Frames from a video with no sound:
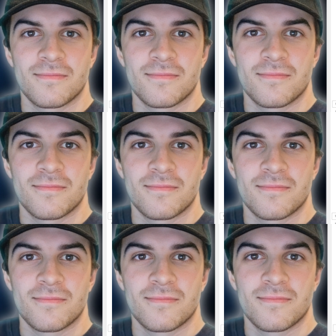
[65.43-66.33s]

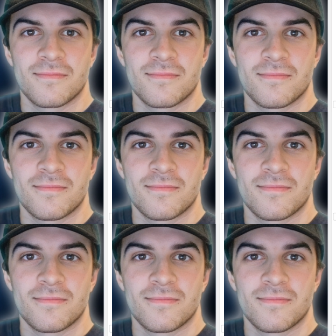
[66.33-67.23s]

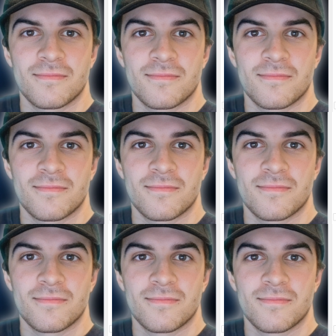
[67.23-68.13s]

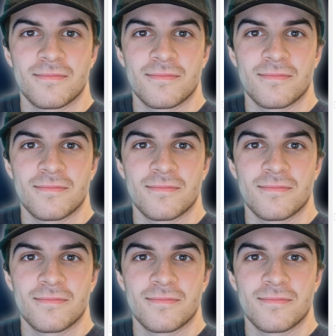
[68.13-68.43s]
Nothing is said.